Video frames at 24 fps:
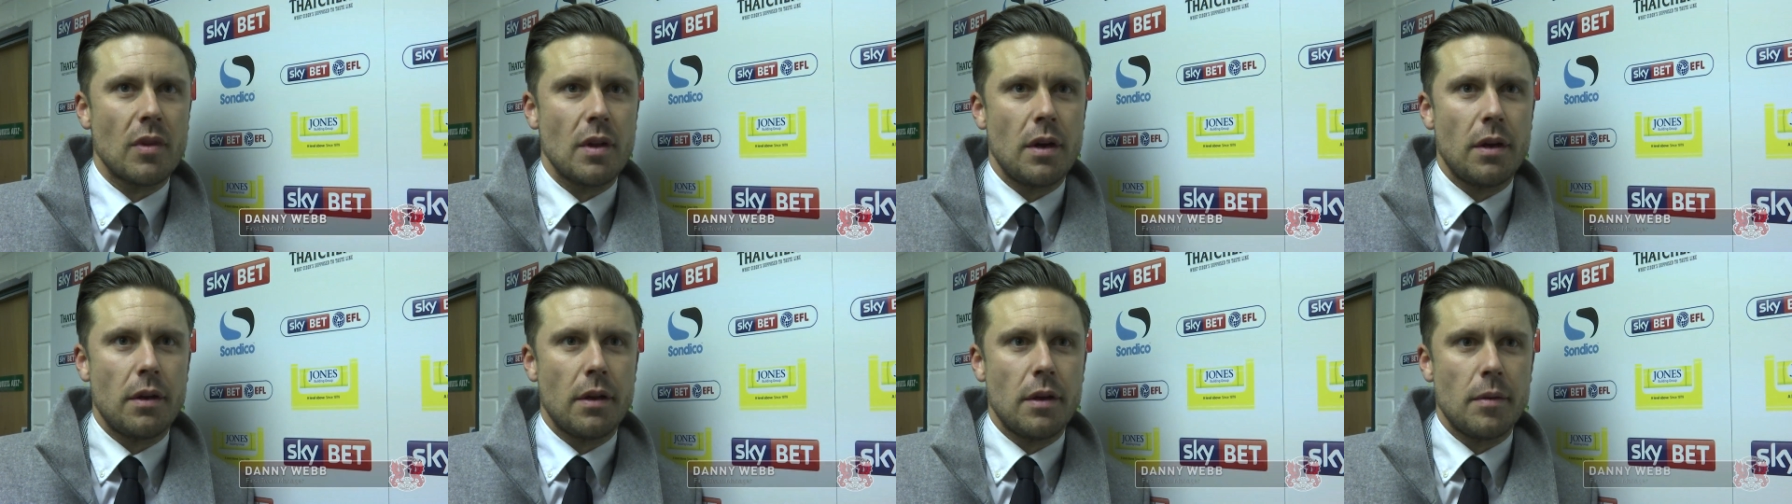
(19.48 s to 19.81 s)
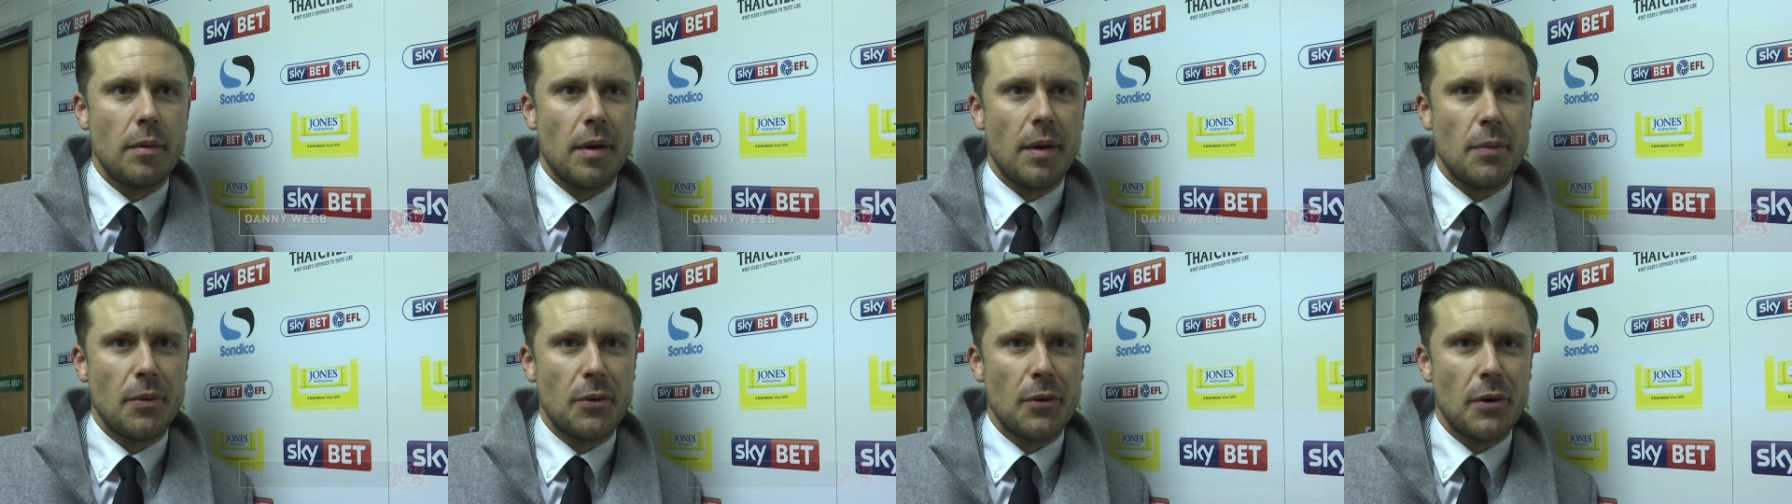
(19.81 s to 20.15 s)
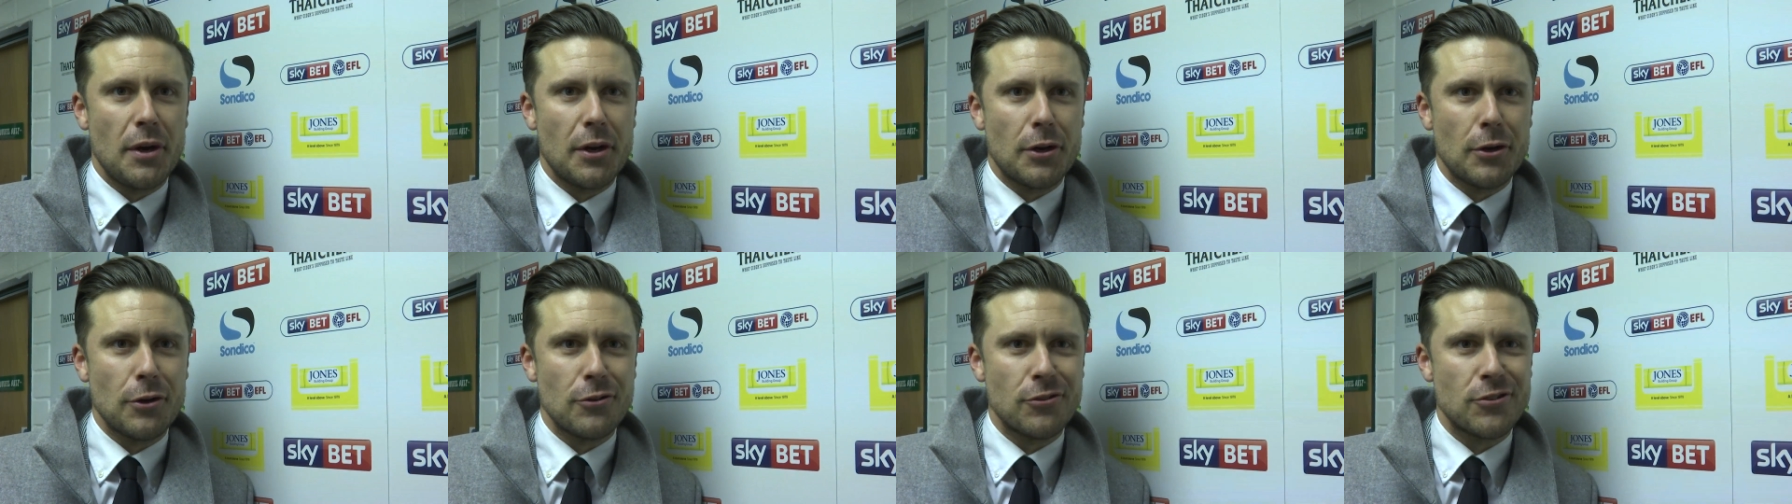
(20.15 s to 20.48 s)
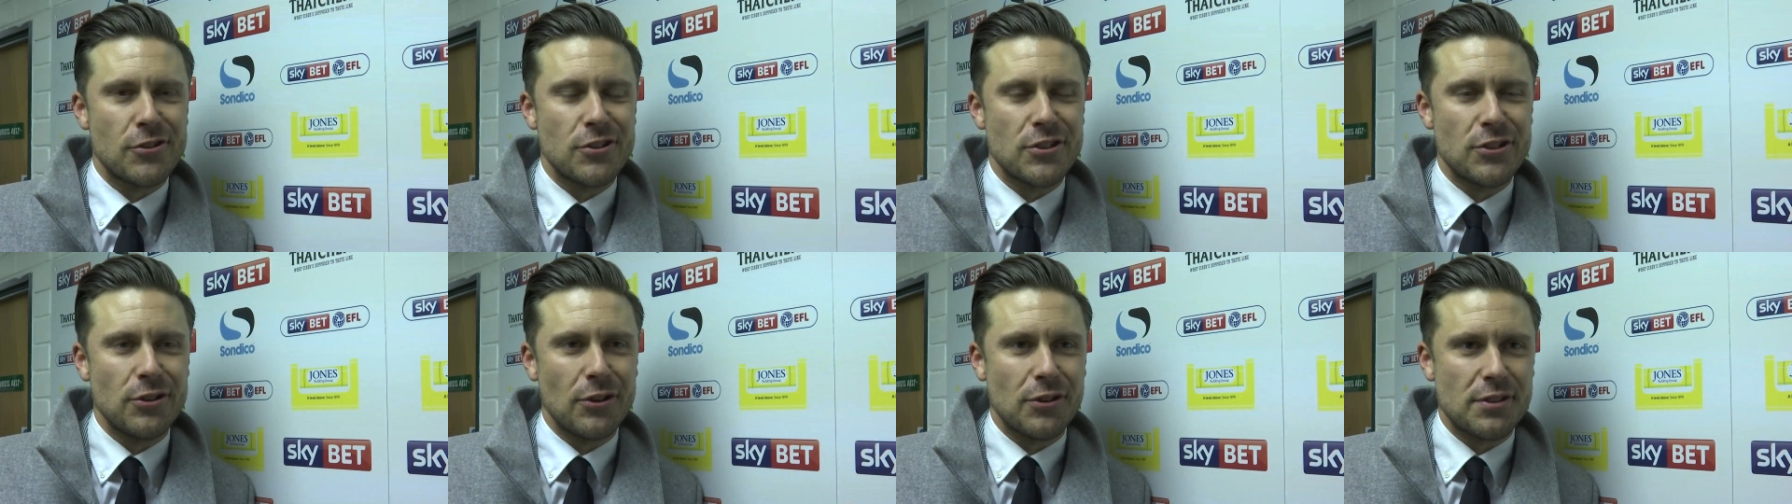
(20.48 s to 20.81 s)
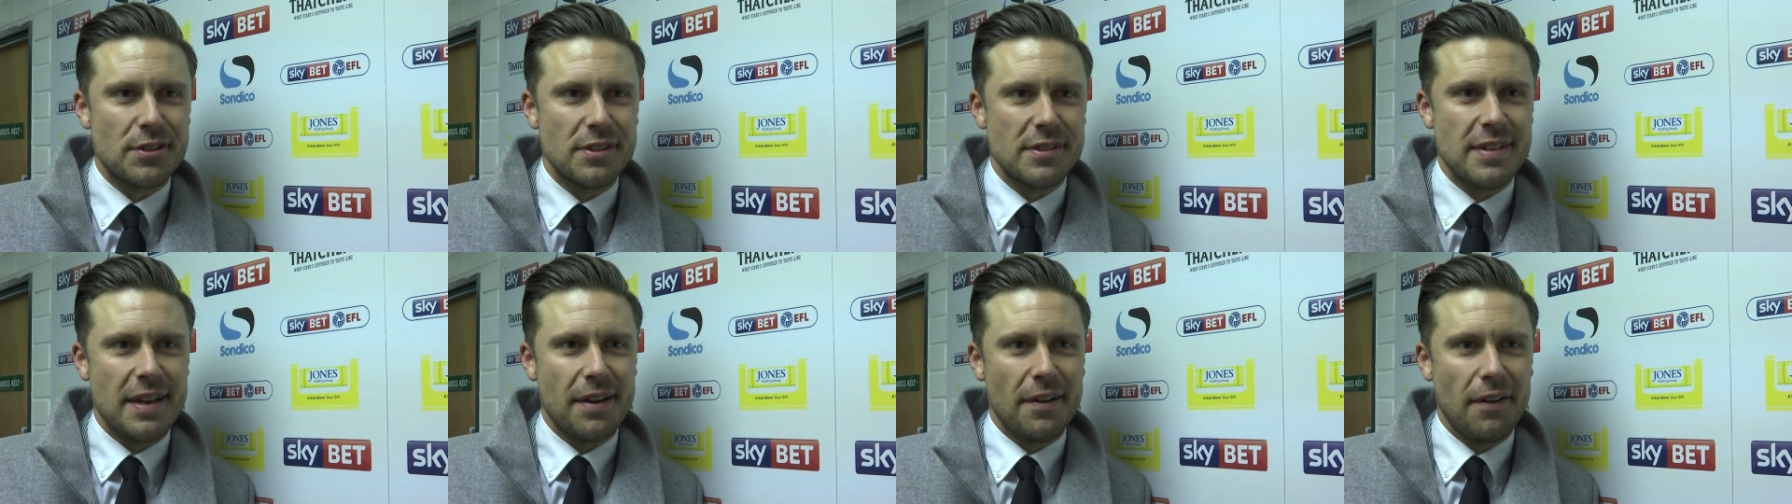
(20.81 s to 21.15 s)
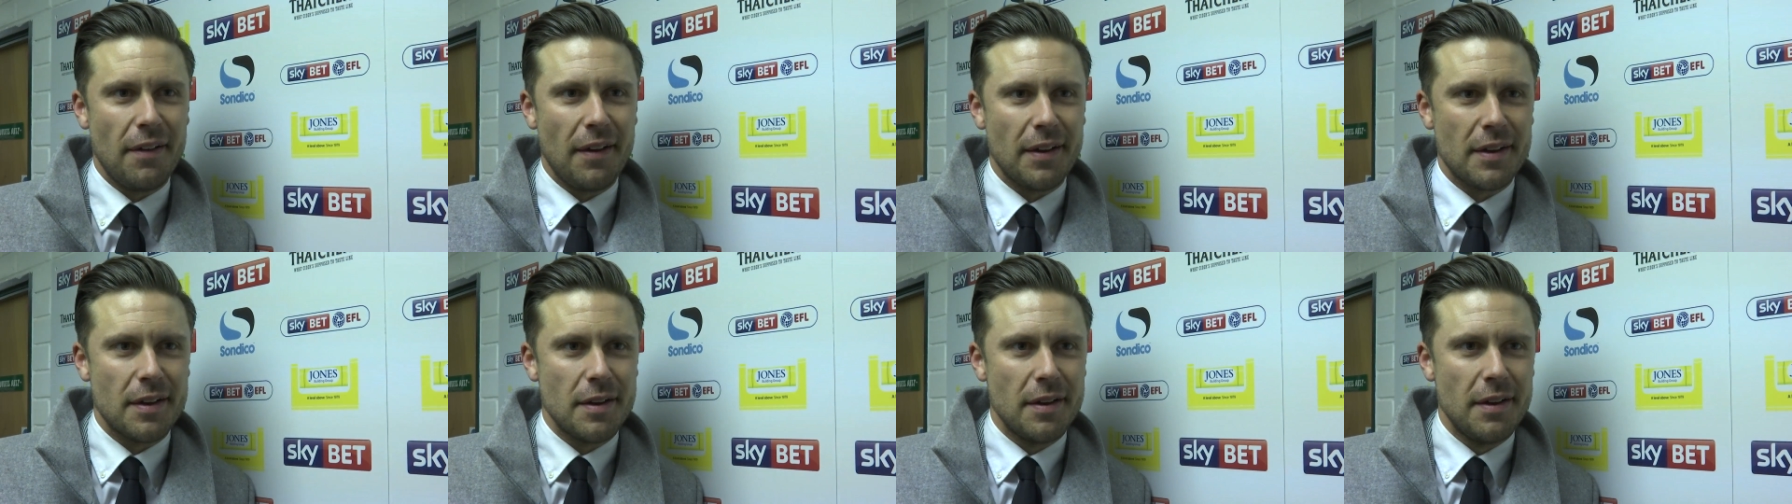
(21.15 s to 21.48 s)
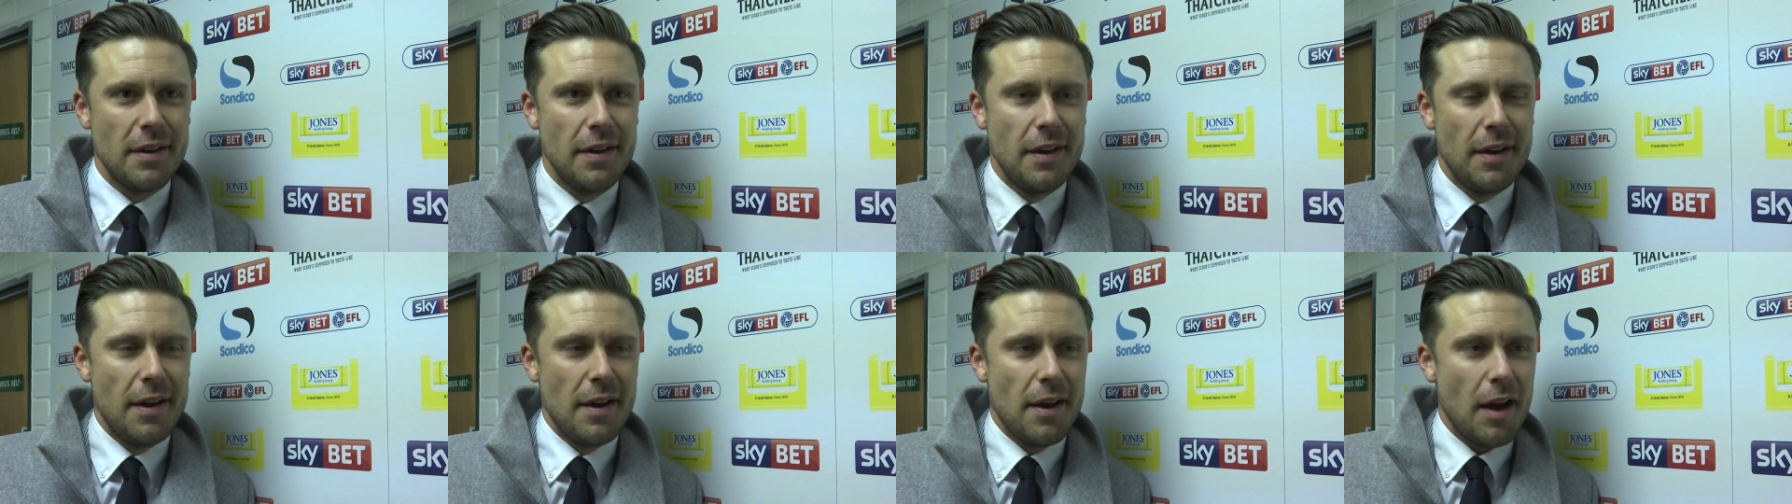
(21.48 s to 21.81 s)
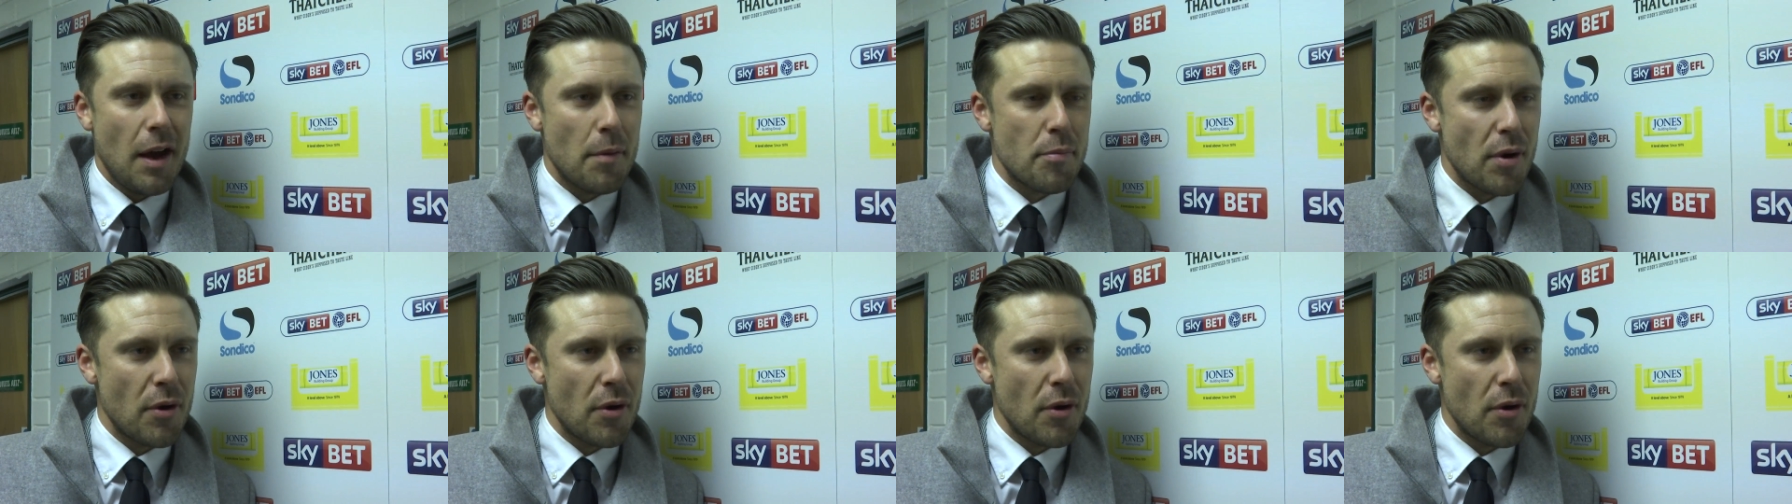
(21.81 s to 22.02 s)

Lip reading: And I'm quite conscious, not to sound like a